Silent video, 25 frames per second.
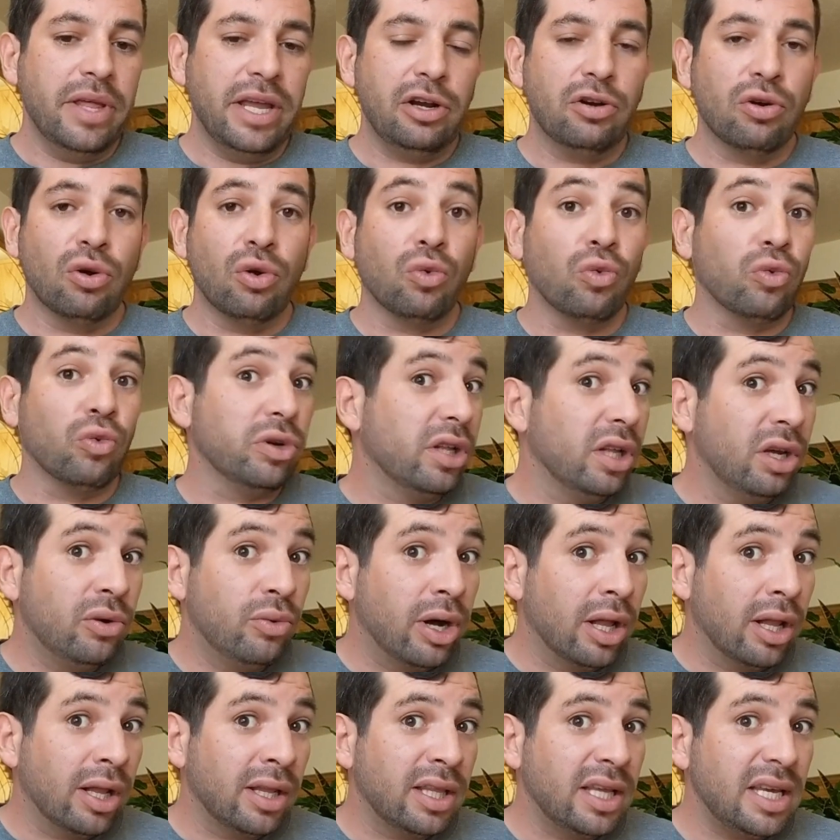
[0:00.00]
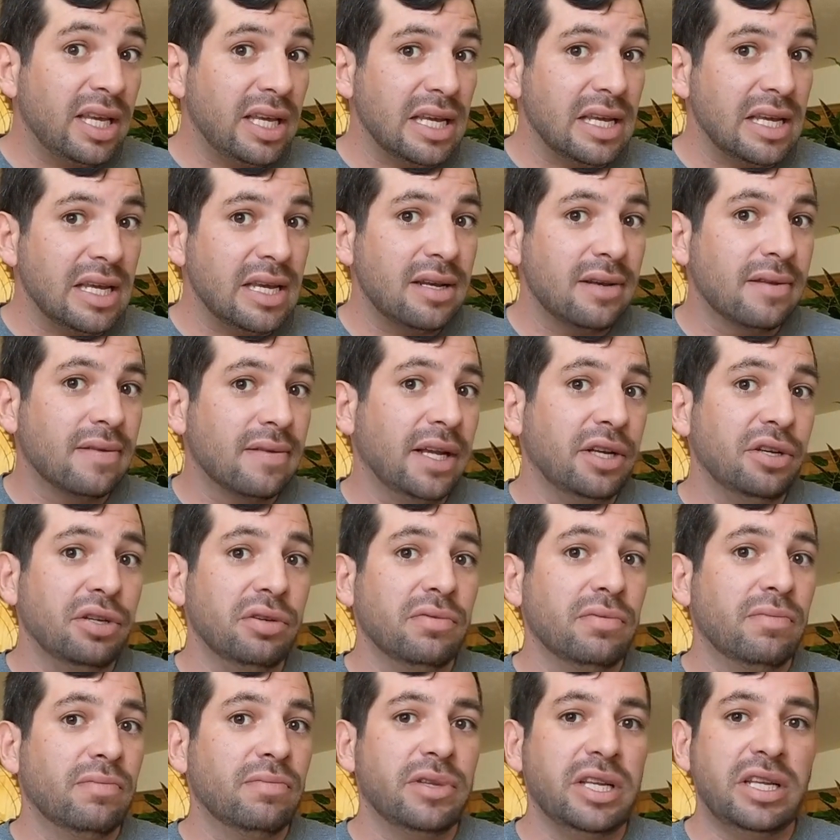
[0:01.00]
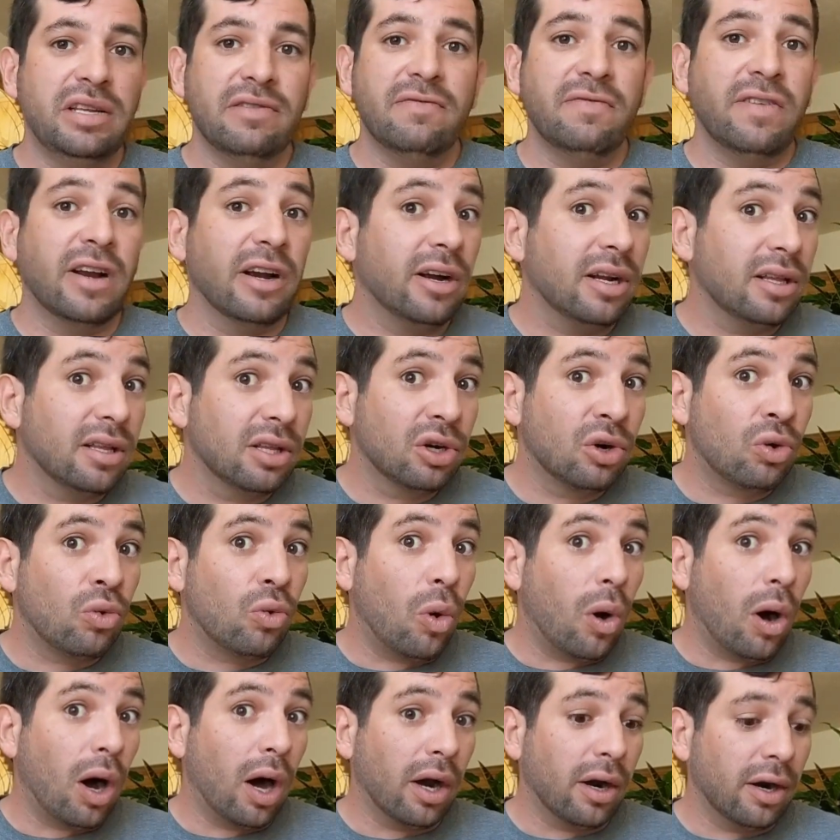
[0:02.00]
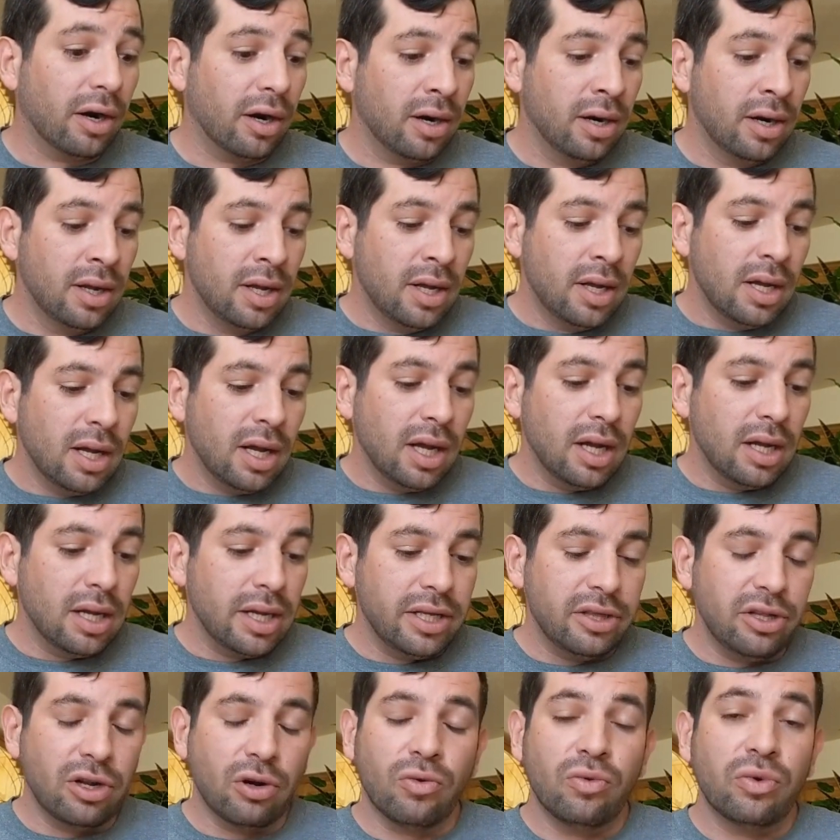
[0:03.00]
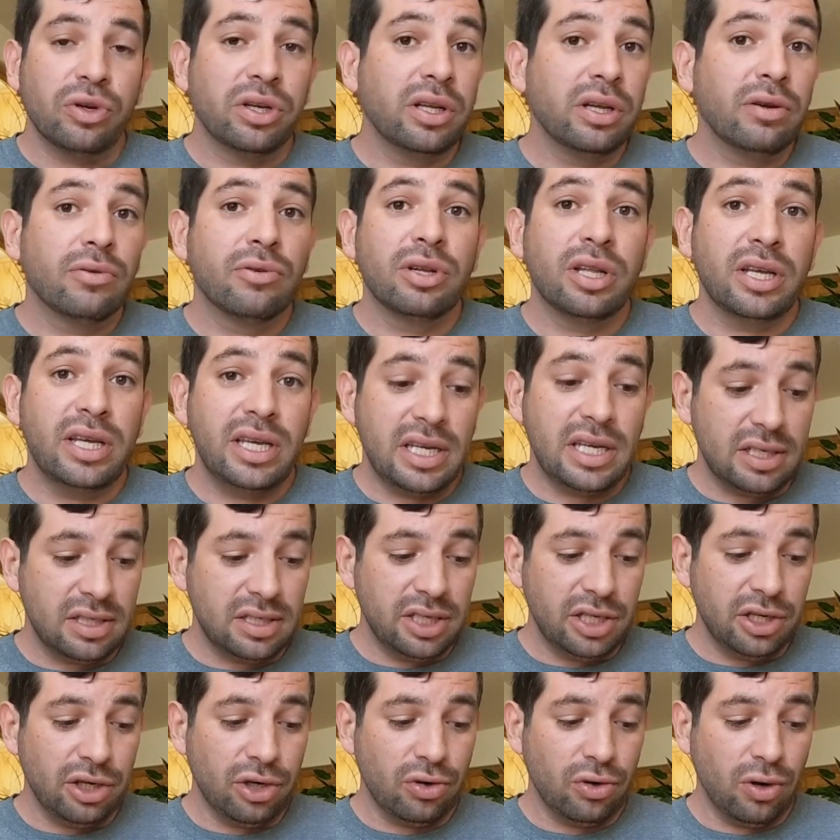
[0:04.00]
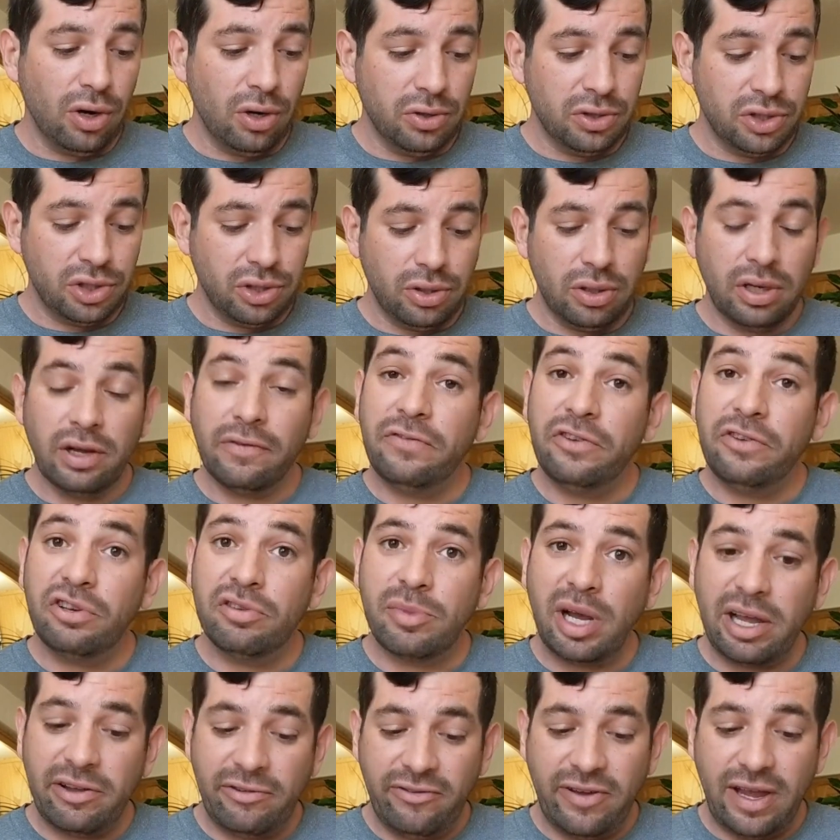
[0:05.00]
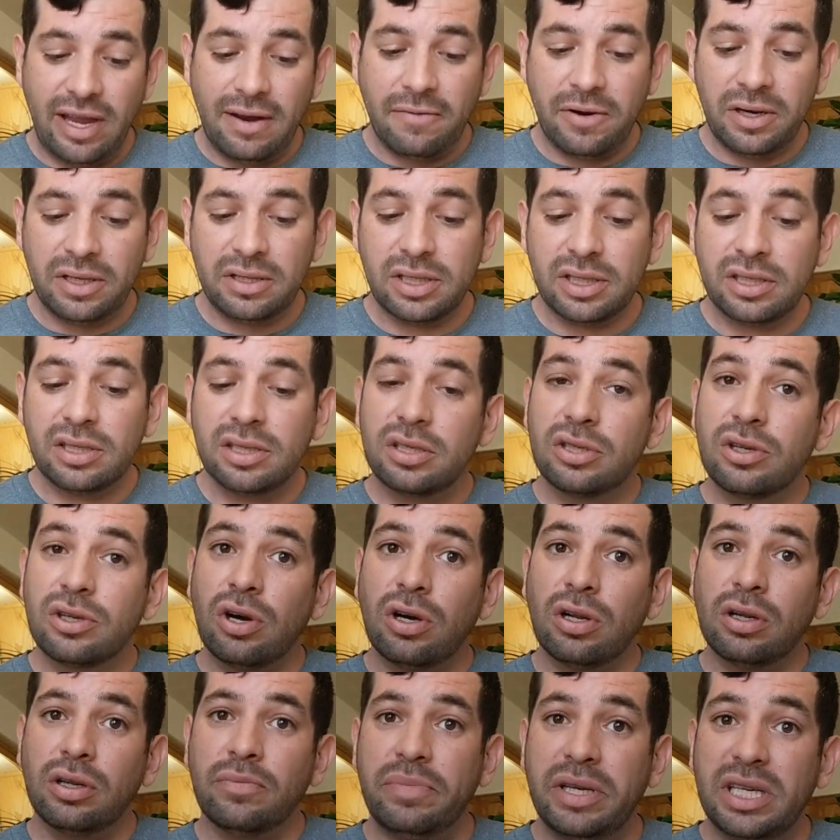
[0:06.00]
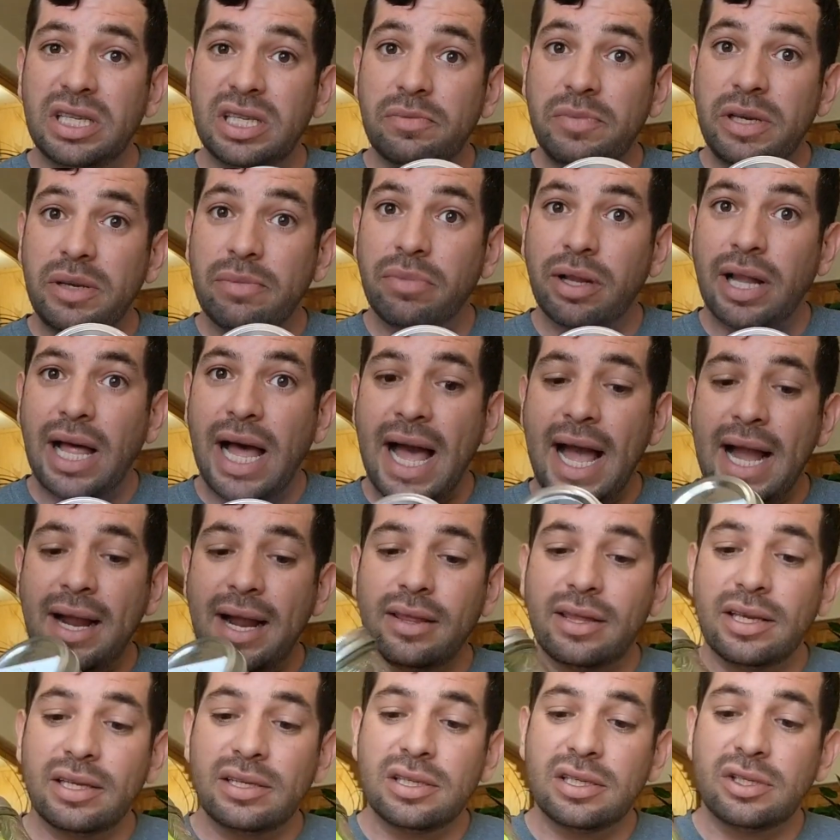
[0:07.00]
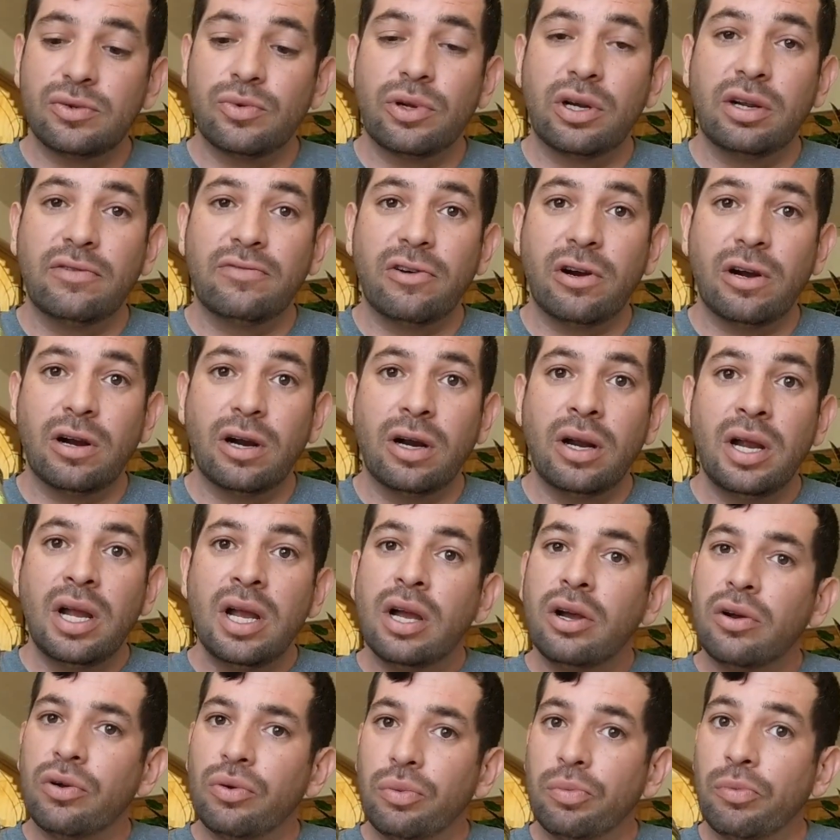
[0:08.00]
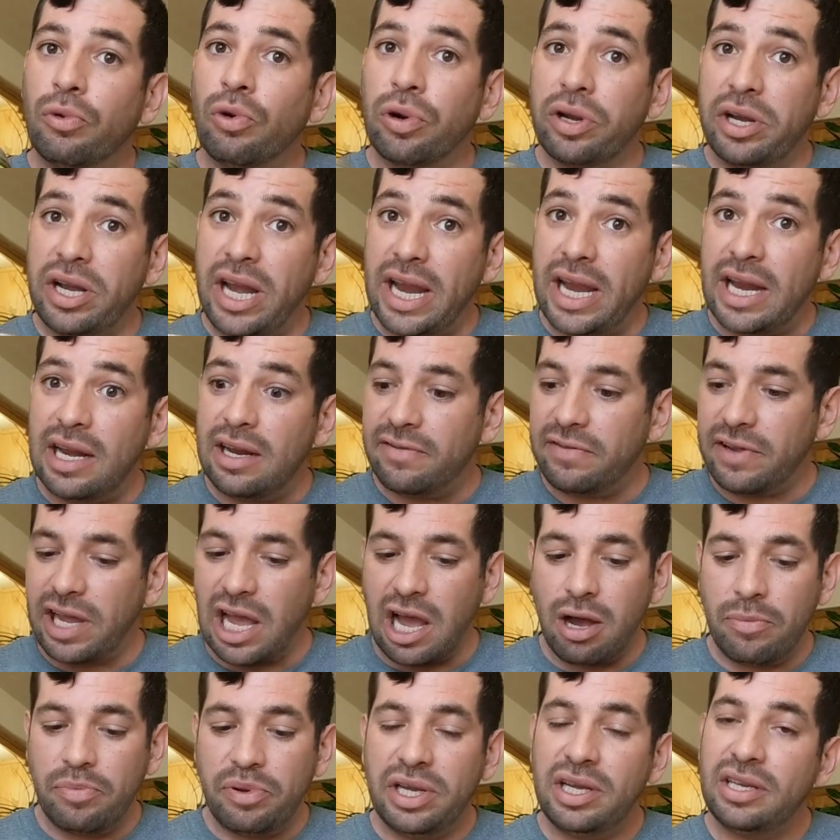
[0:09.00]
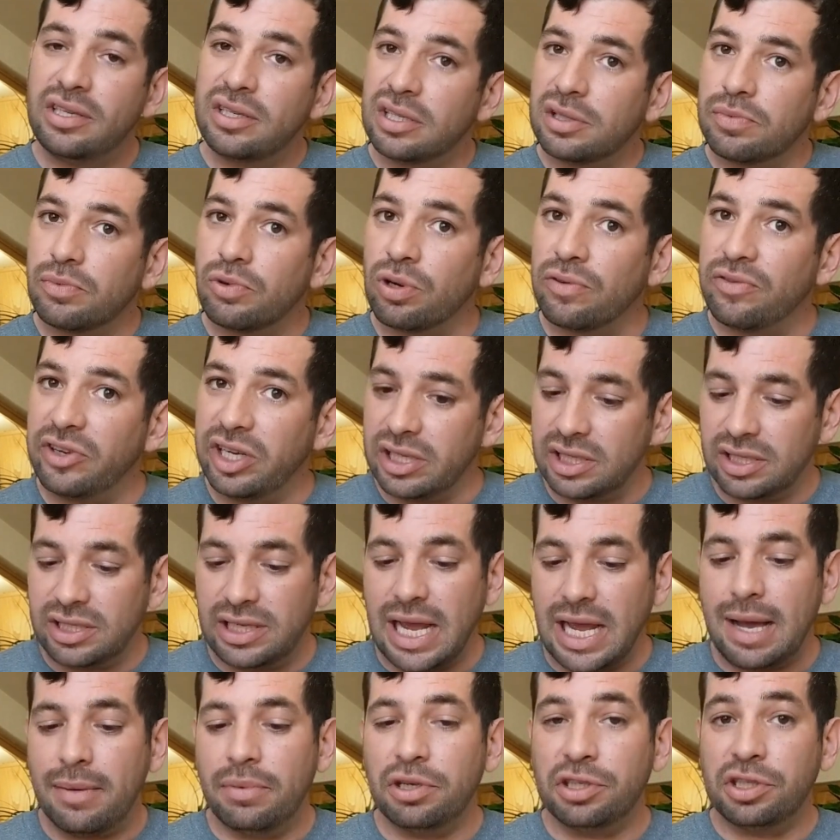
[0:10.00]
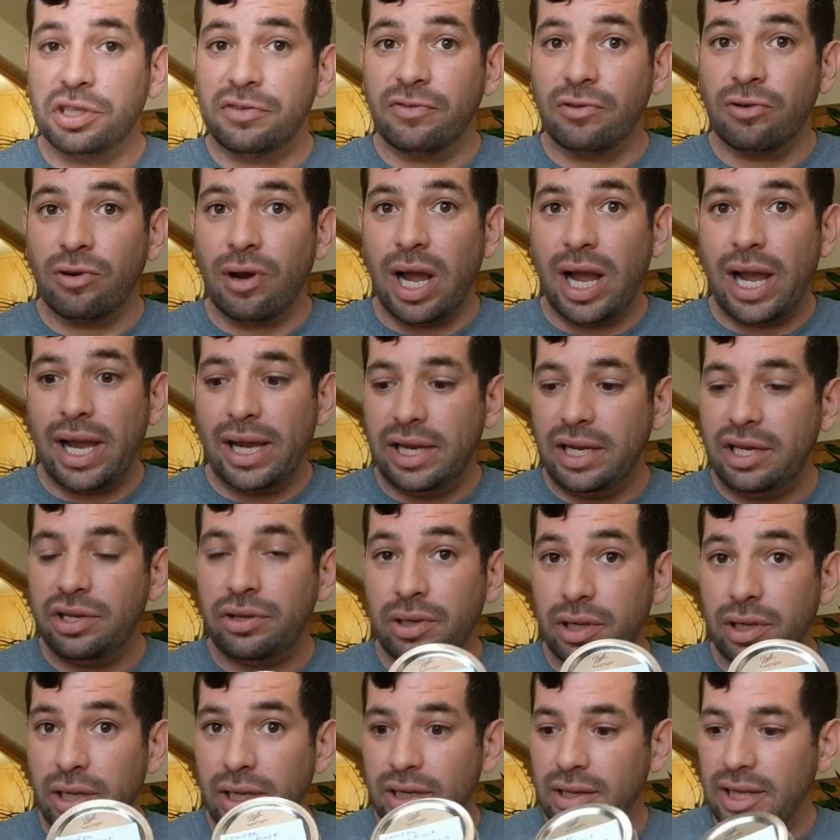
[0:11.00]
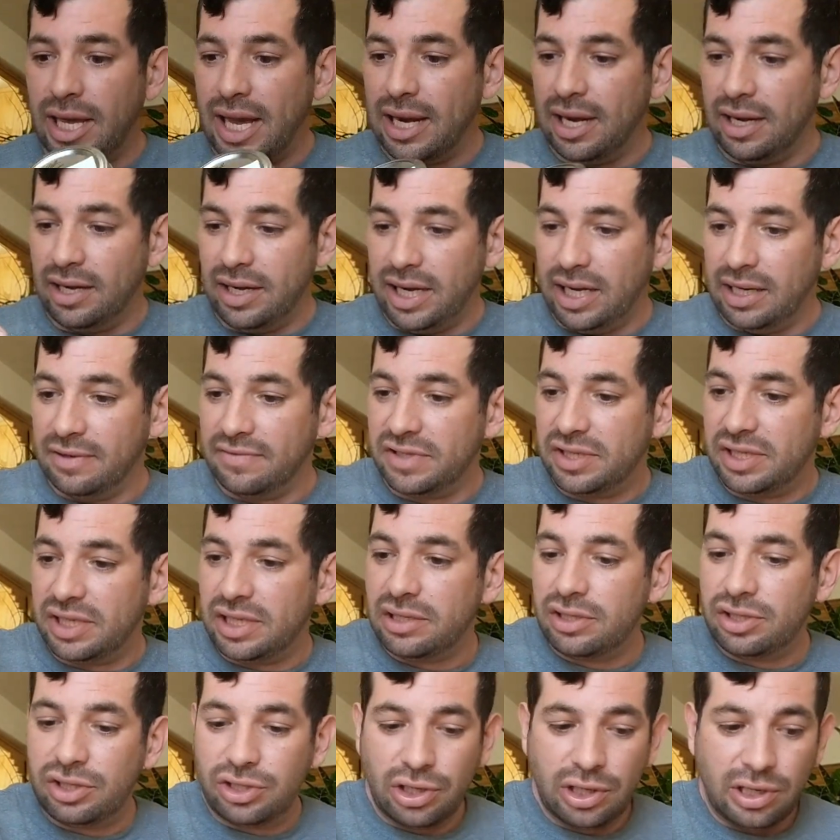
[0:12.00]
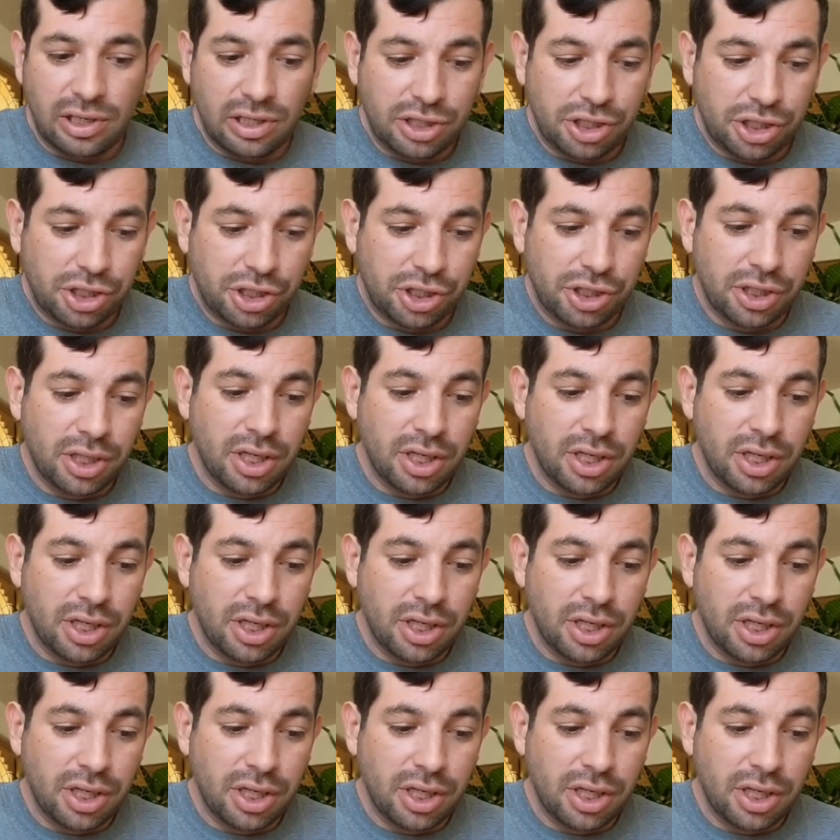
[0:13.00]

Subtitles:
They grow really well in the heat. They need very little water. And they're really easy to grow. So a few of my favorites, this is called Bisbee Black. This is one of our more native cowpeas. It's more of an established variety. You can get that at Native Seed Search.